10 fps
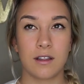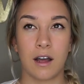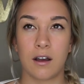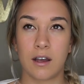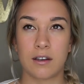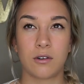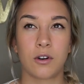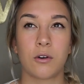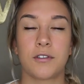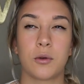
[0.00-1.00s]
I don't
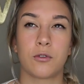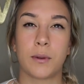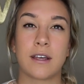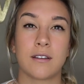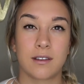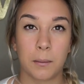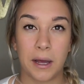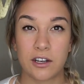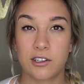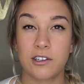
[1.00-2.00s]
know if it was because the
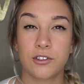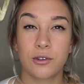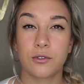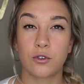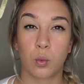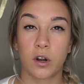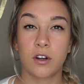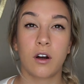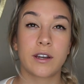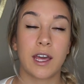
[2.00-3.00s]
bachelor students
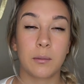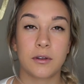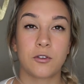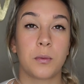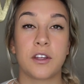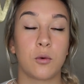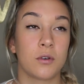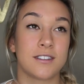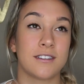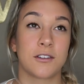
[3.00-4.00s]
weren't on campus, but it
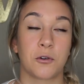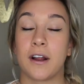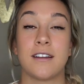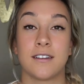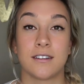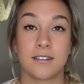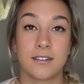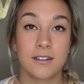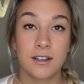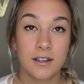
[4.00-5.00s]
wasn't the
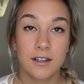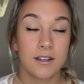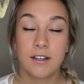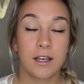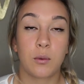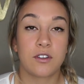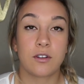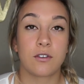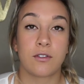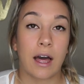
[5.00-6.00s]
craziest. It
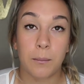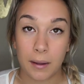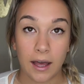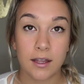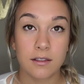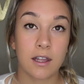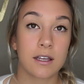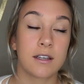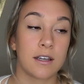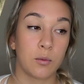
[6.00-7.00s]
wasn't that bad.
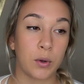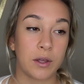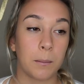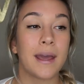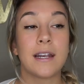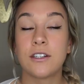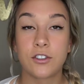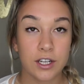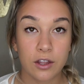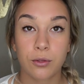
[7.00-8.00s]
Like, we
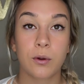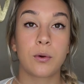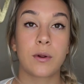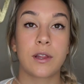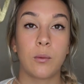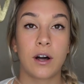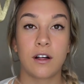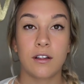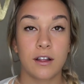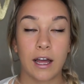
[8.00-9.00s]
managed to get through it really
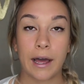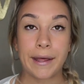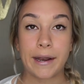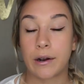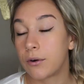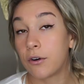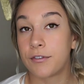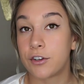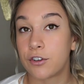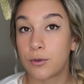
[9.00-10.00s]
well, and I don't know
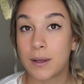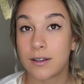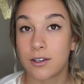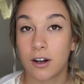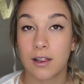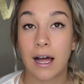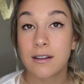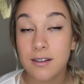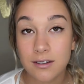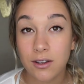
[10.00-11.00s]
if it's just because our
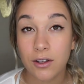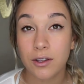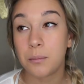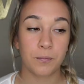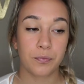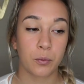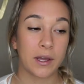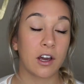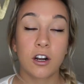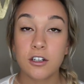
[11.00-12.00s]
class is good.
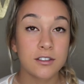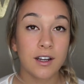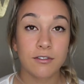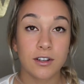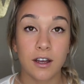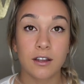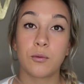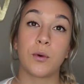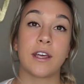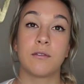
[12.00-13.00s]
We got our stuff
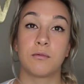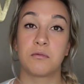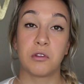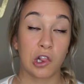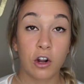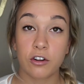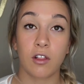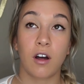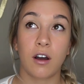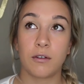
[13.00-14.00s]
done, we learned
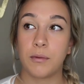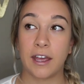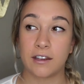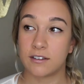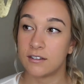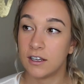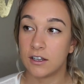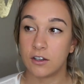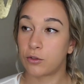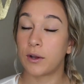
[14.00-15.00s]
a lot, and
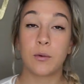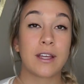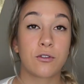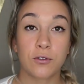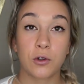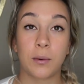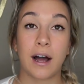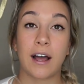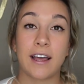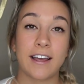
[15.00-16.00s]
3 weeks flew
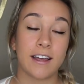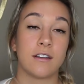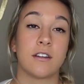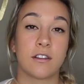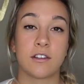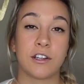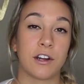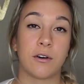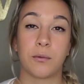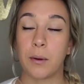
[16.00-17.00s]
by, and you
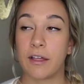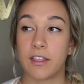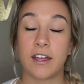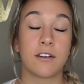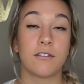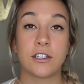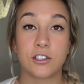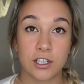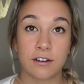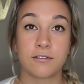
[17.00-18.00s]
know, at the end of
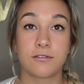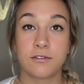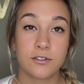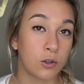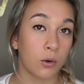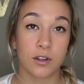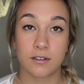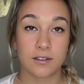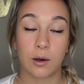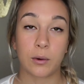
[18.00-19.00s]
it, Chef told
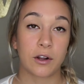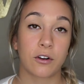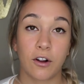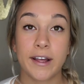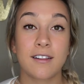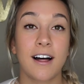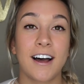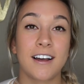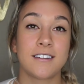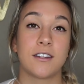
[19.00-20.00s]
us that we were a great
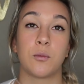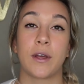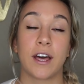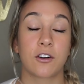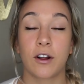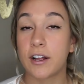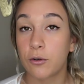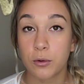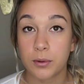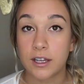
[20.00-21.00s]
class and we had a
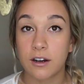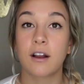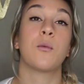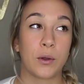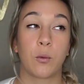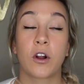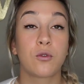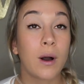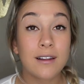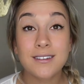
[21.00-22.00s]
great group leader and we
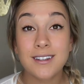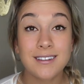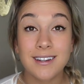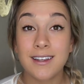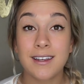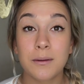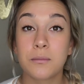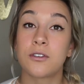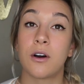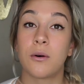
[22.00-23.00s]
worked well as a
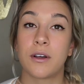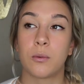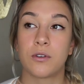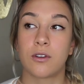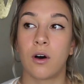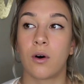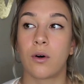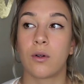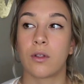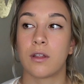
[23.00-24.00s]
team, so it was
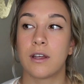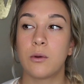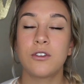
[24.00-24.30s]
all